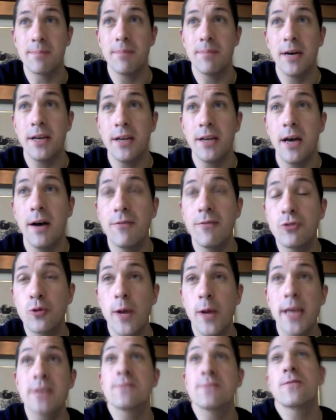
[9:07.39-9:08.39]
but of
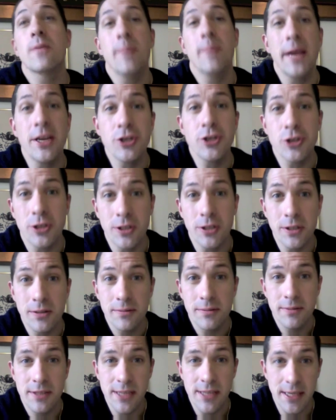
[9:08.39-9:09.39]
transformational
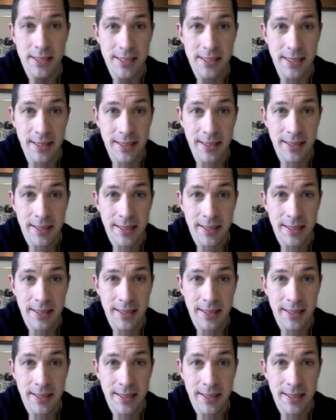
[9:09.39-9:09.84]
sensing,